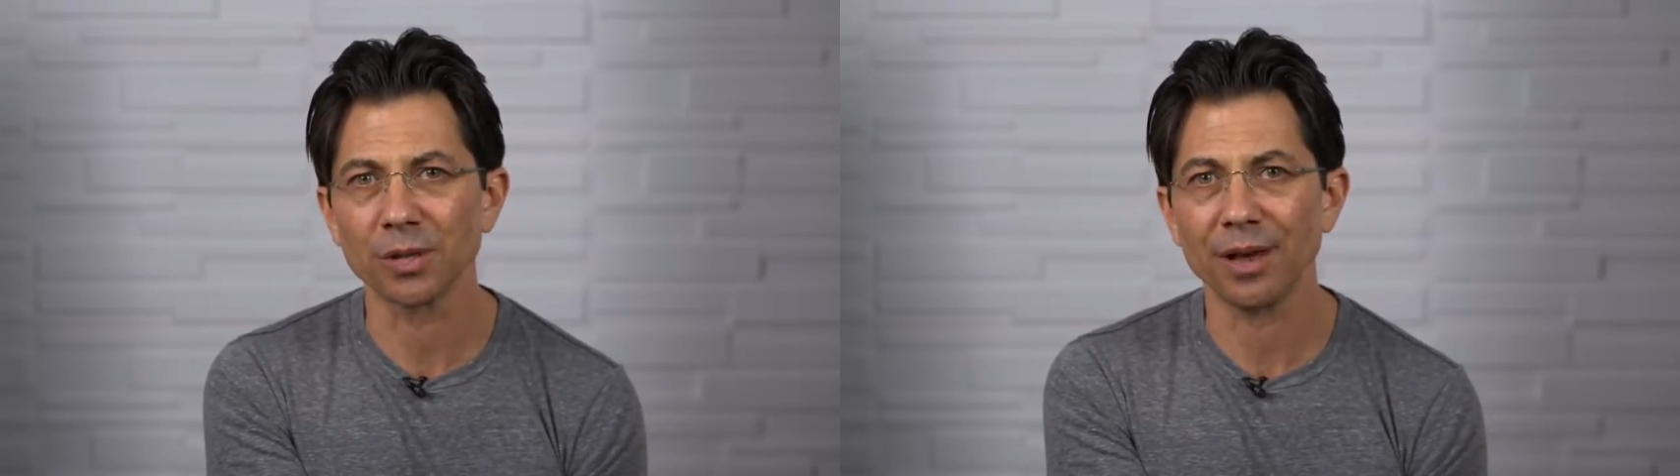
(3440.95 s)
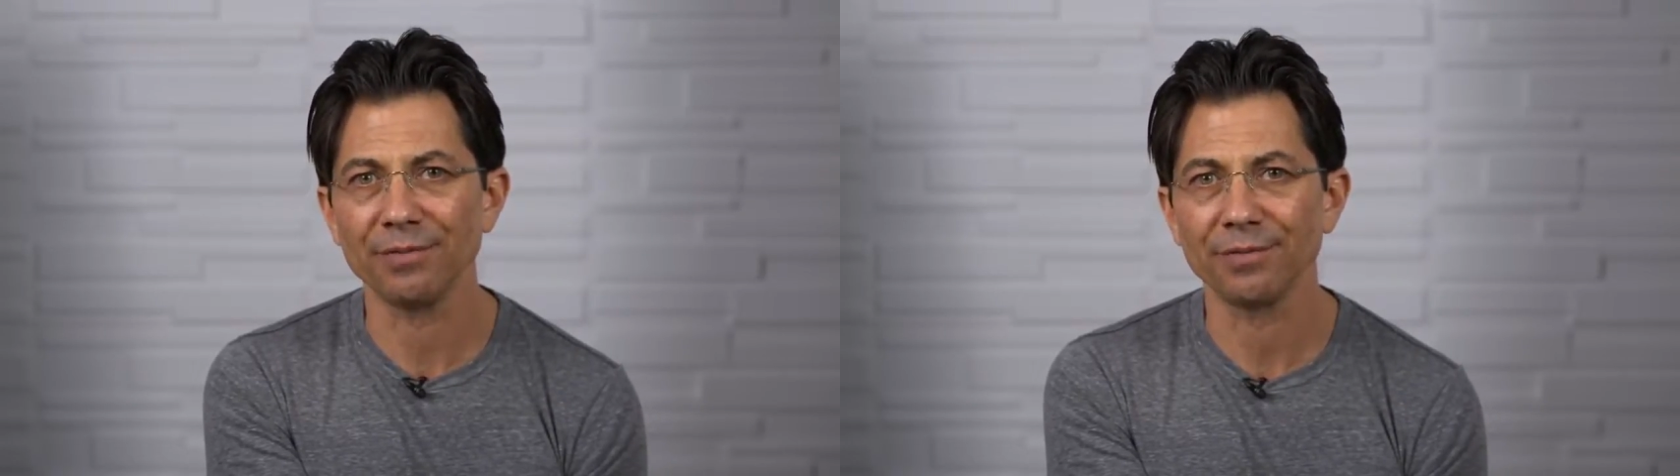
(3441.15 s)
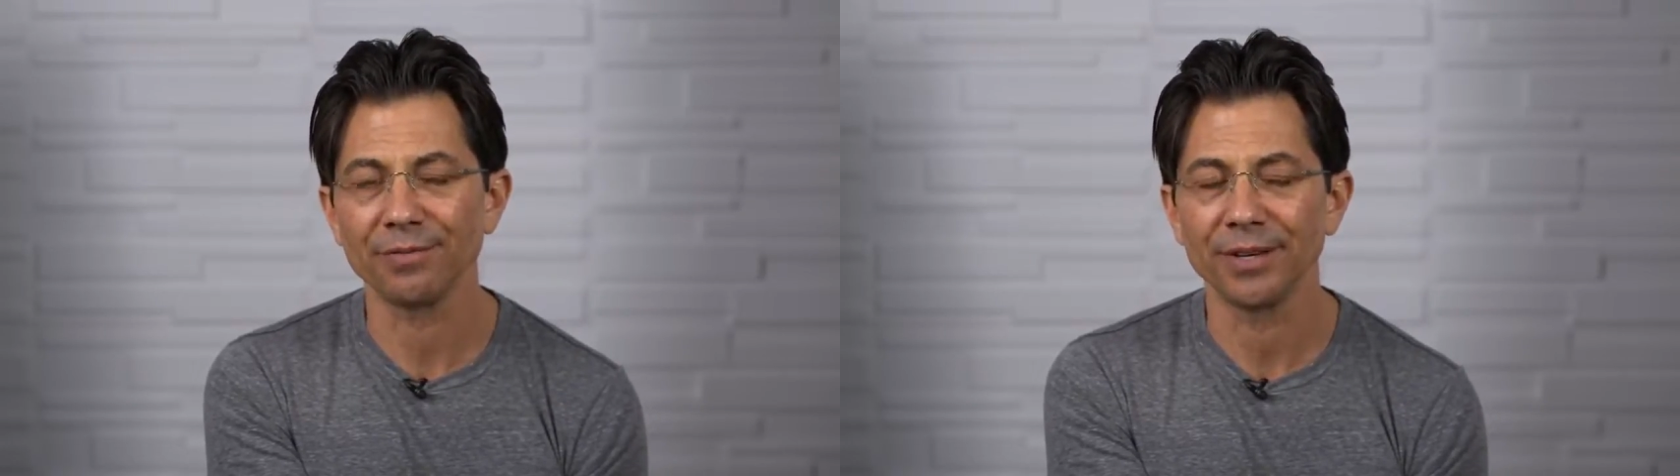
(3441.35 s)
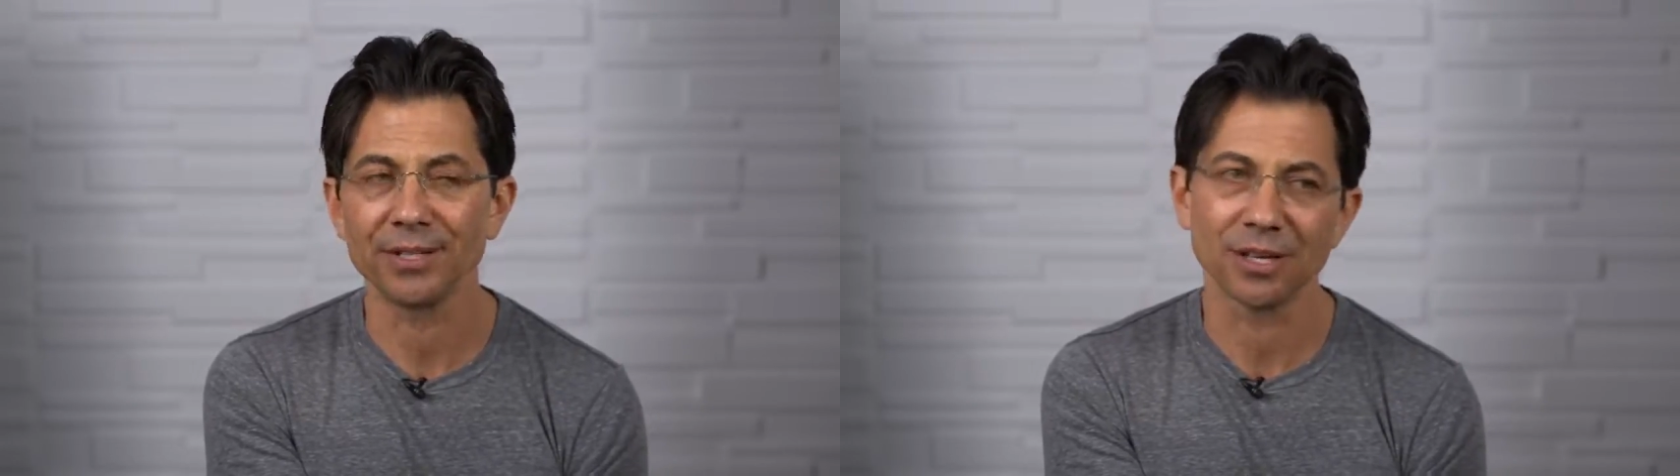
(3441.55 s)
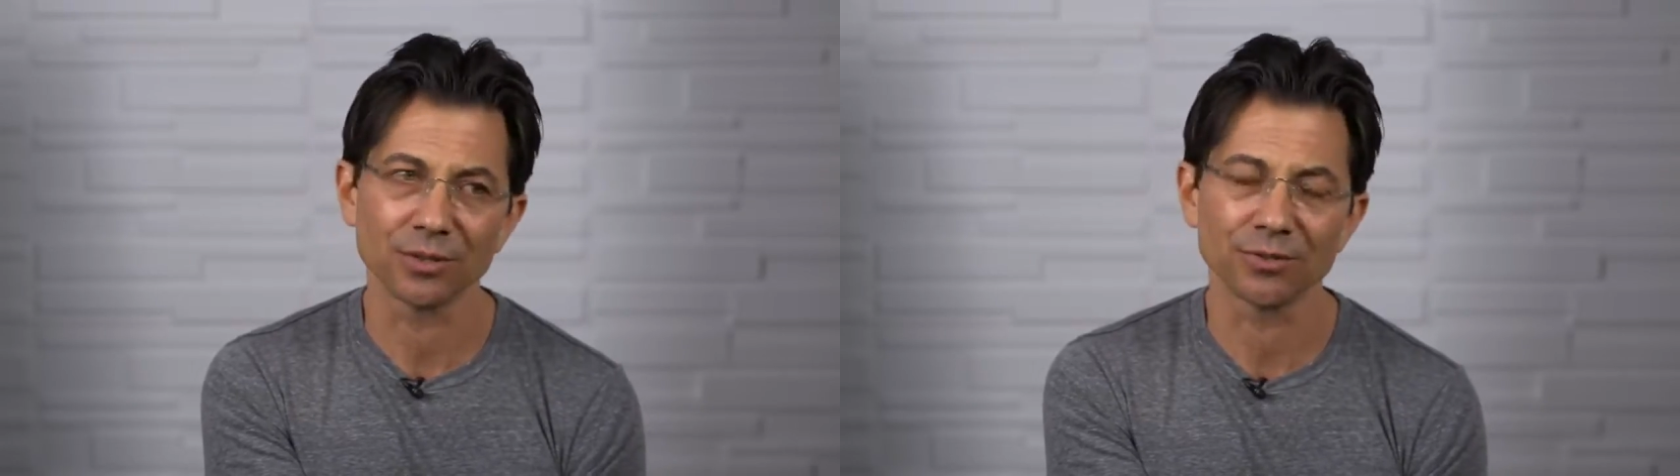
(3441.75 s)
life, he
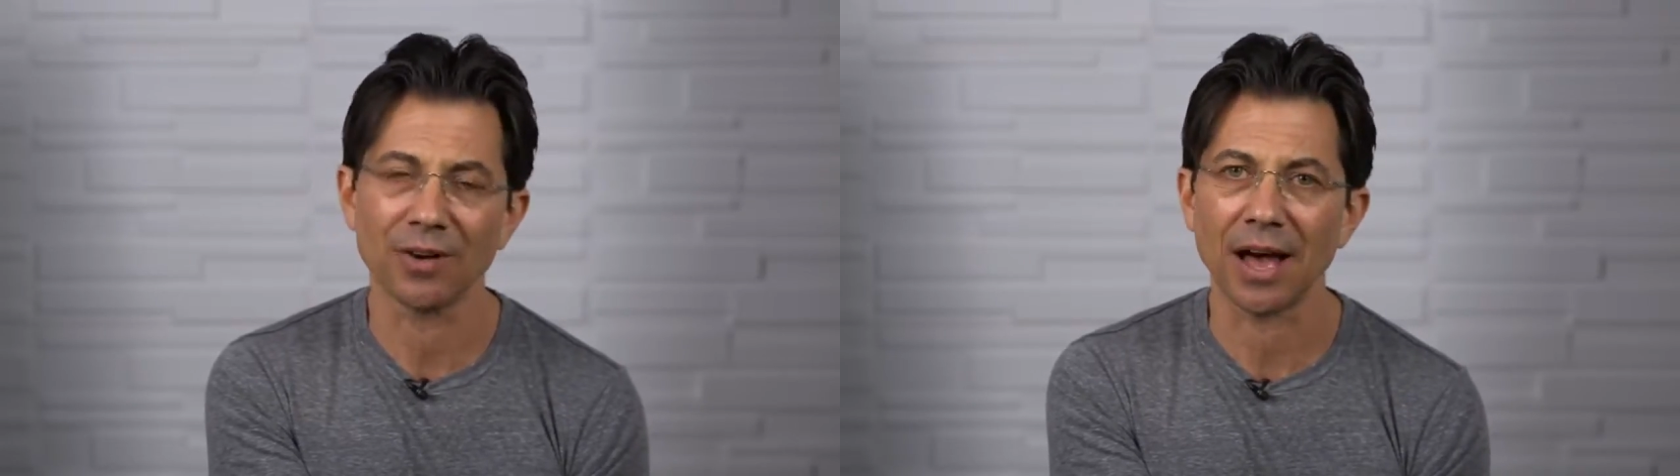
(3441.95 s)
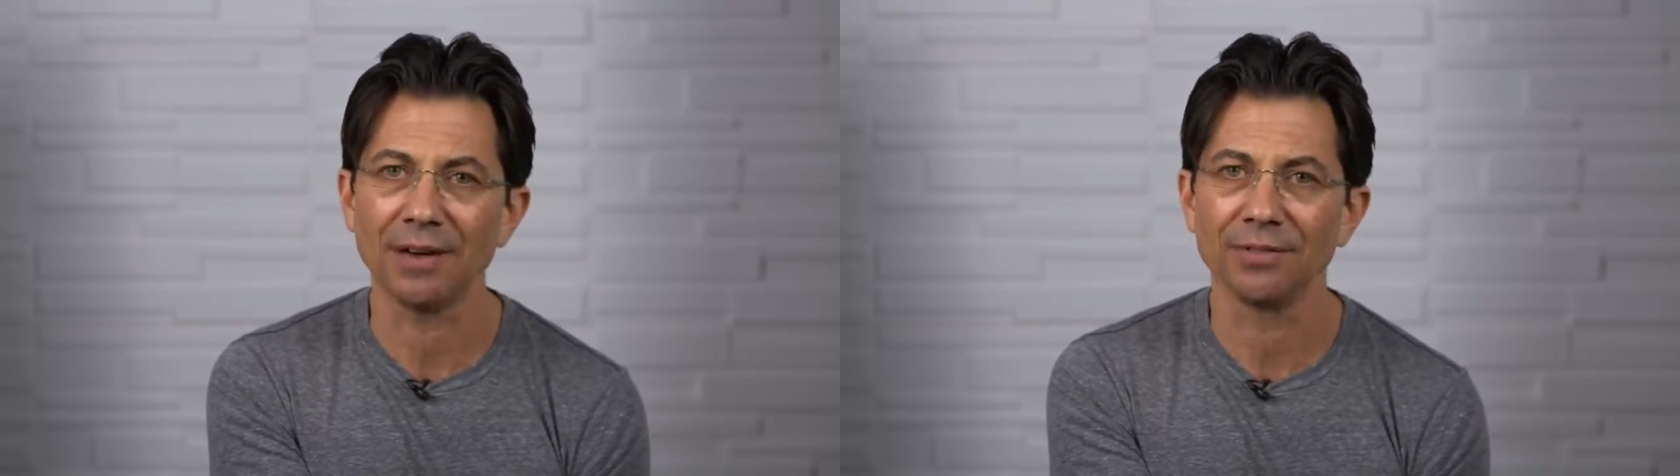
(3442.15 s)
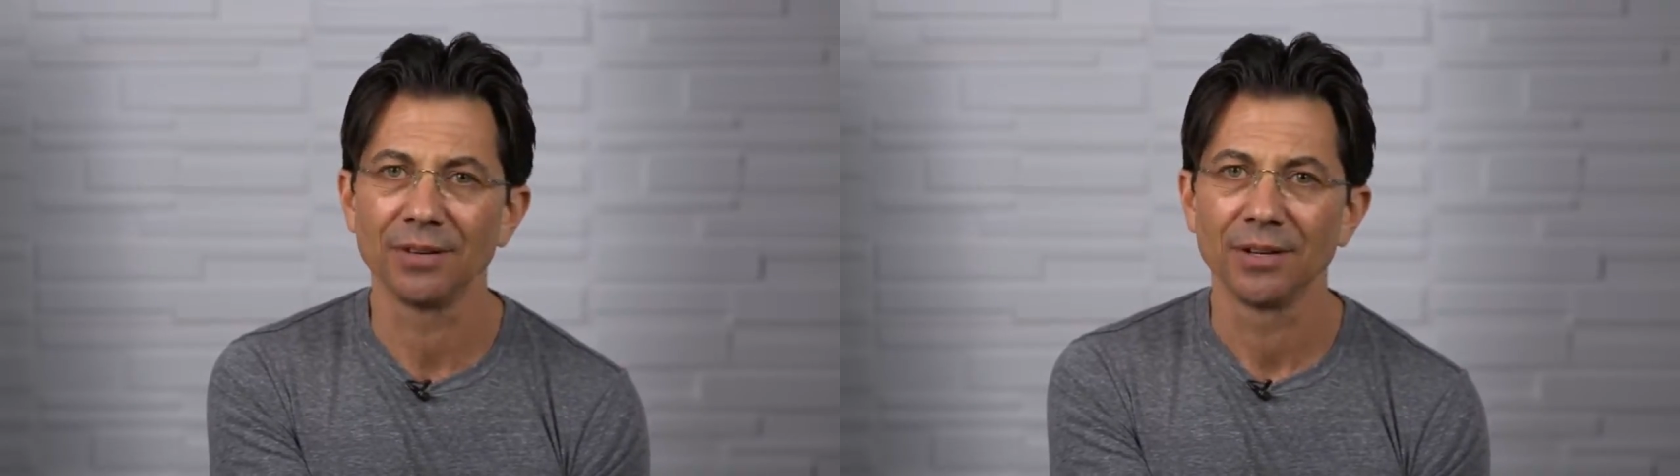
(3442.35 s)
sells 5,